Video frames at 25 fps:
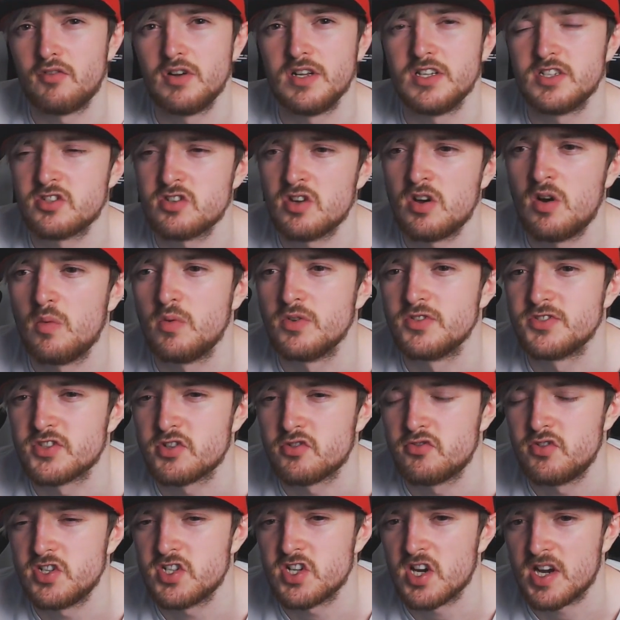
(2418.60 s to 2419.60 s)
saw was
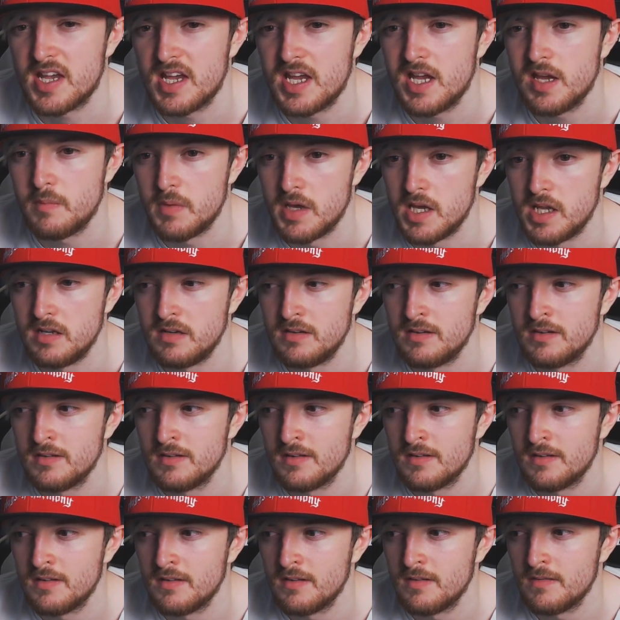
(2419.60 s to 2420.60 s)
Grisha came in,
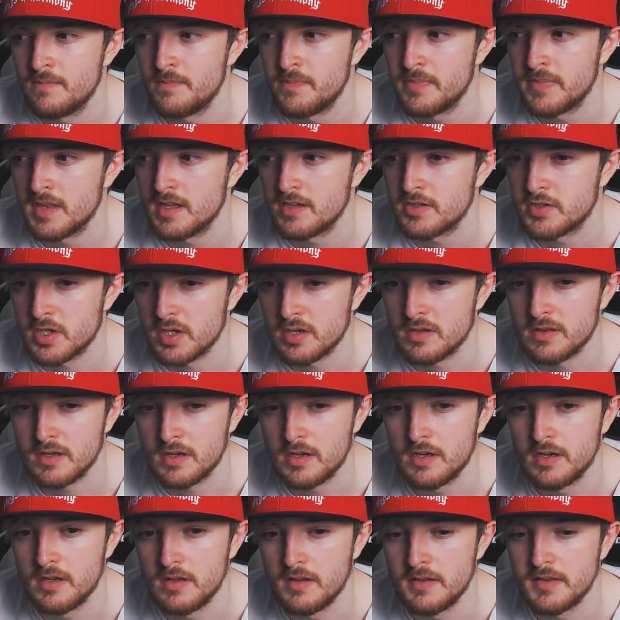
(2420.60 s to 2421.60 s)
took the
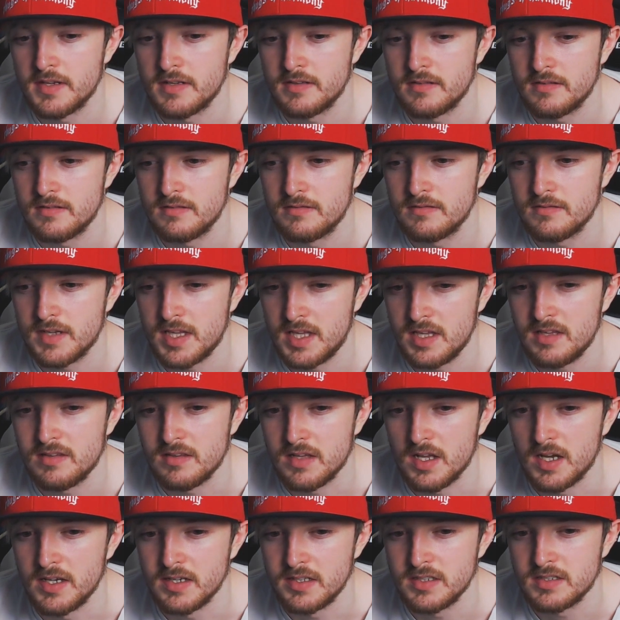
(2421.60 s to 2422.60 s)
girl that Keith
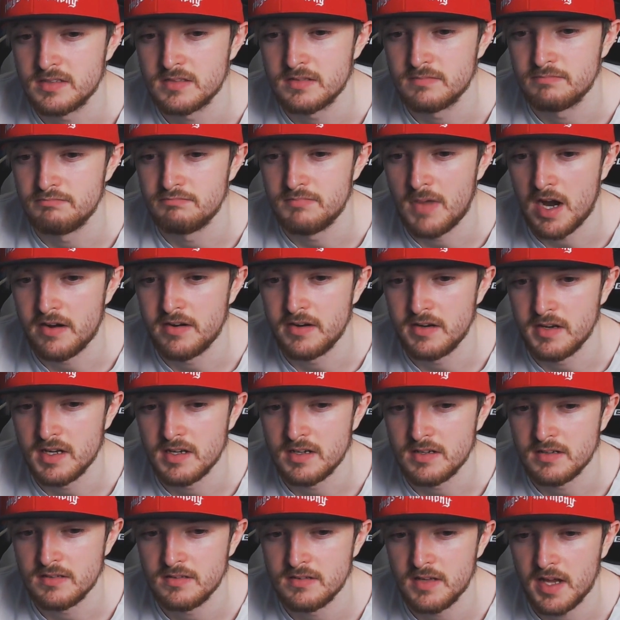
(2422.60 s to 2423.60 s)
liked, married her,
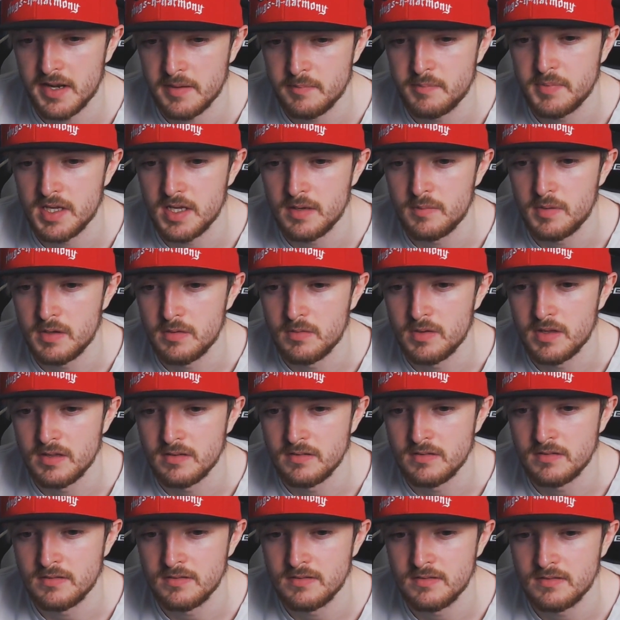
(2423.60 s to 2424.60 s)
had a baby with her,
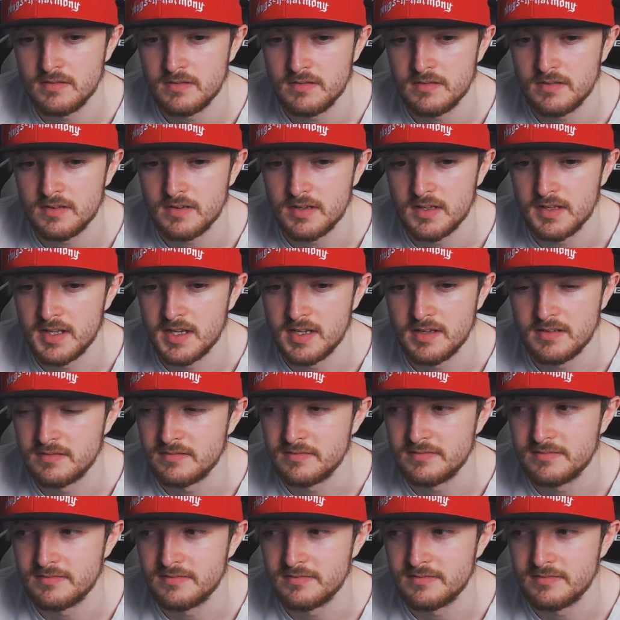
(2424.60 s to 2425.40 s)
and then...